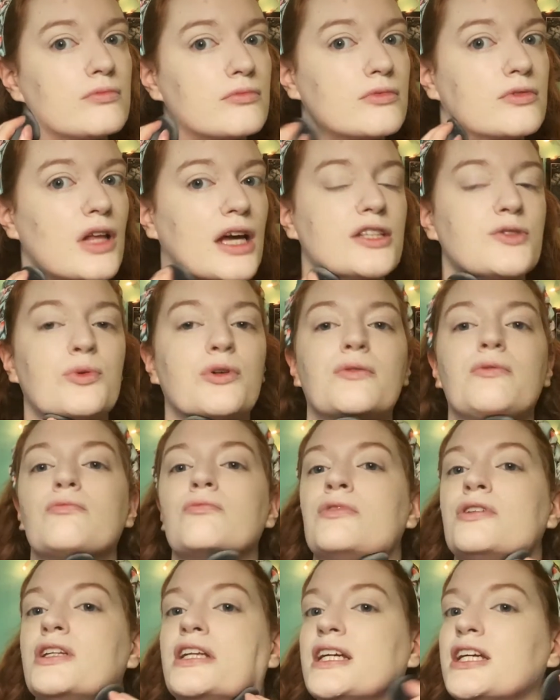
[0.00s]
That's what
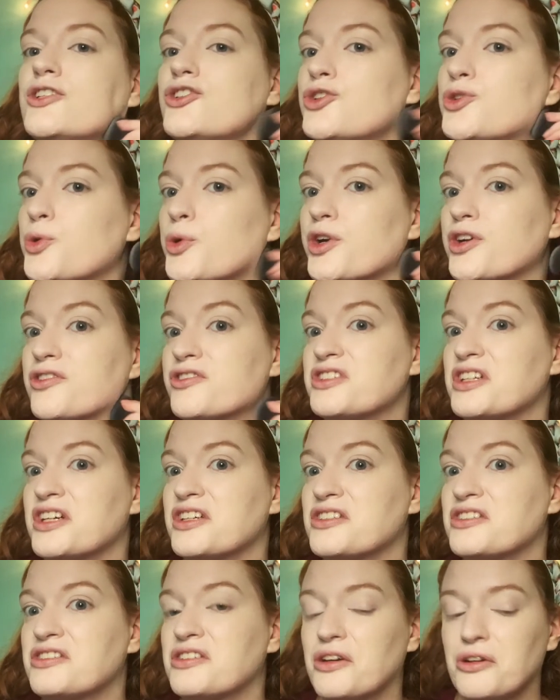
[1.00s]
Nikki Tutorials
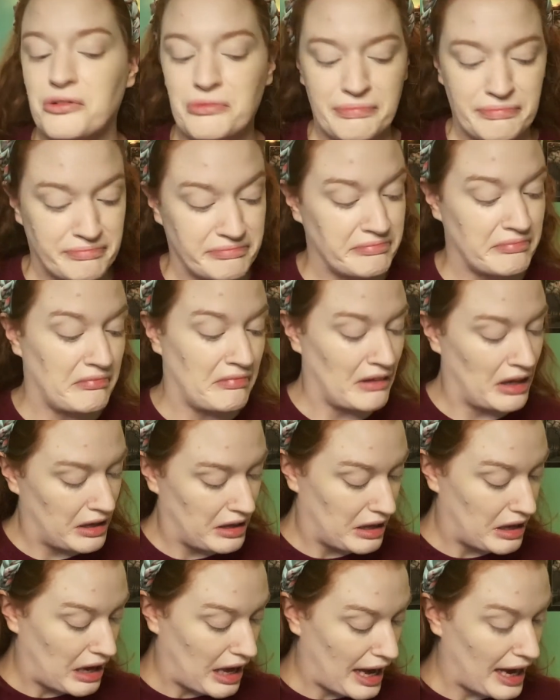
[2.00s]
does, so
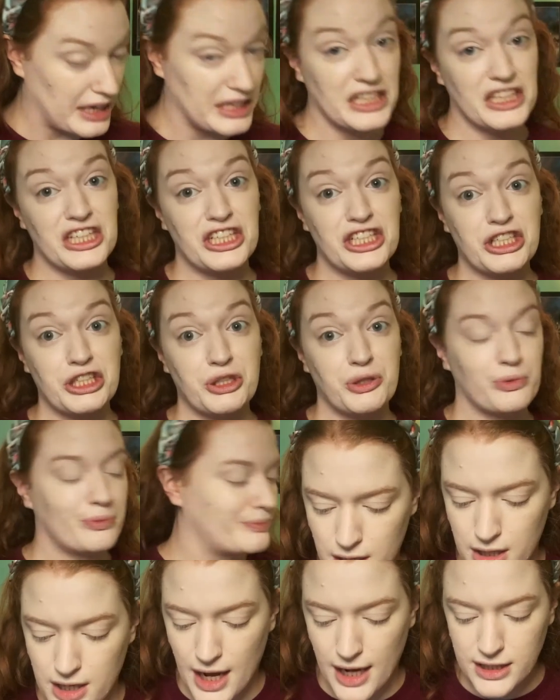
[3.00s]
I did it too.
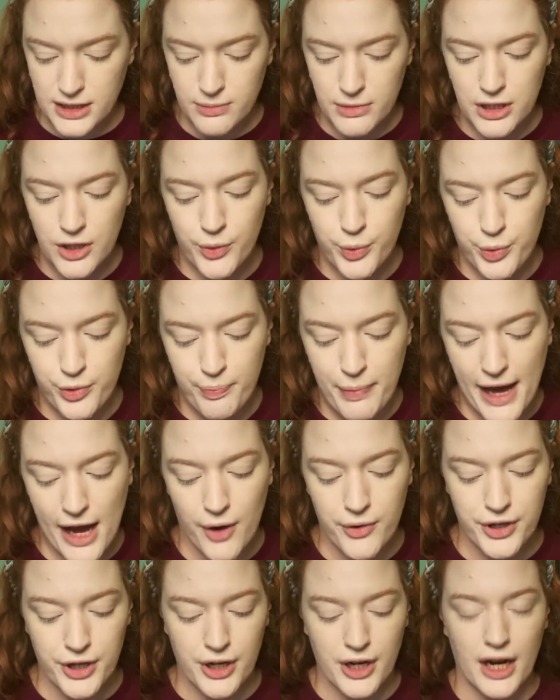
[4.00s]
Next I'm gonna go with
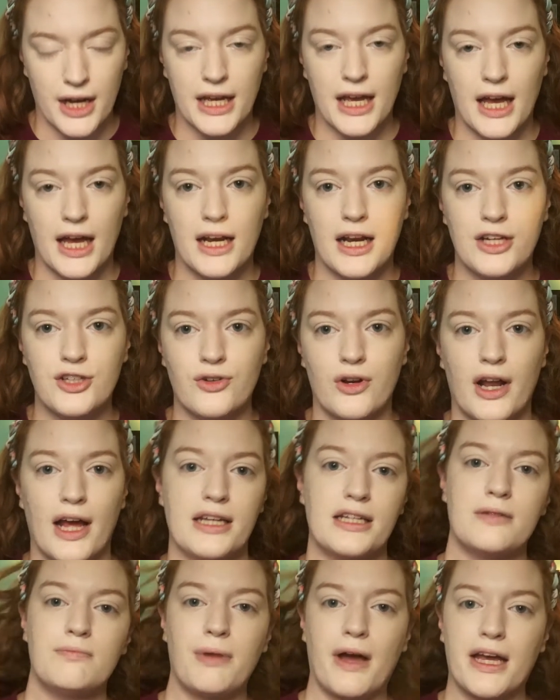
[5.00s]
powder. Again, I
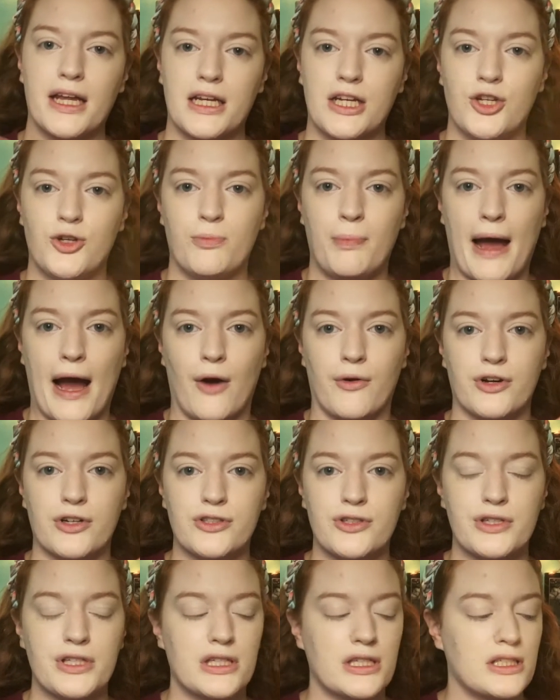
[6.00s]
didn't buy any new powder, so
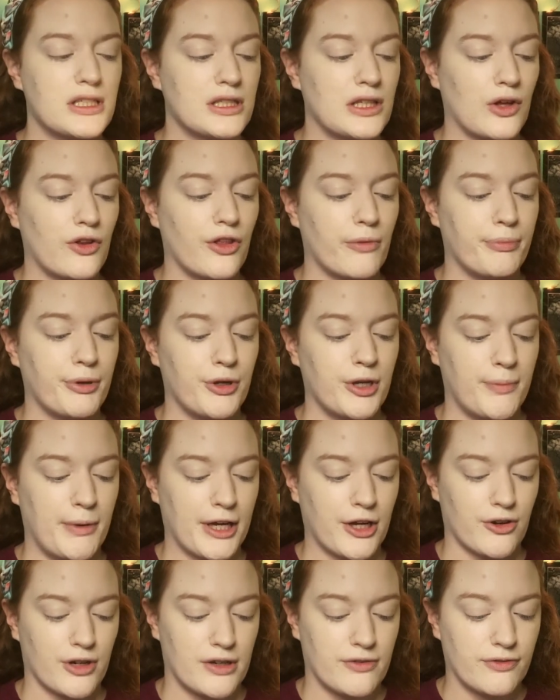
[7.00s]
this is still the Beauty
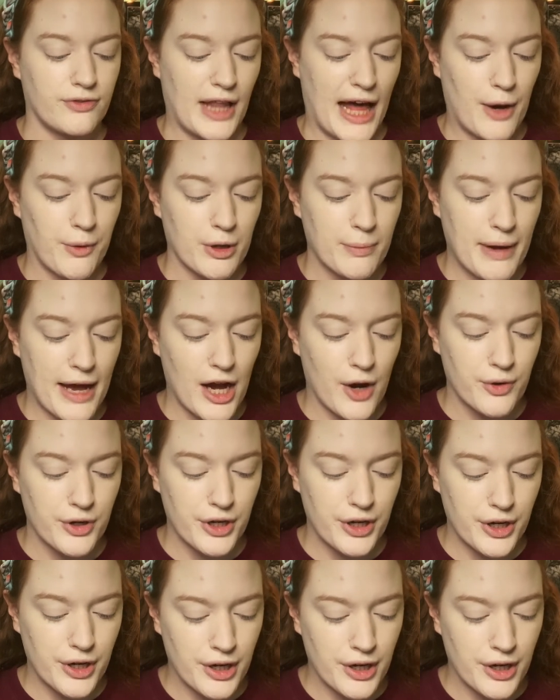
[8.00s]
Bakery Flour Powder.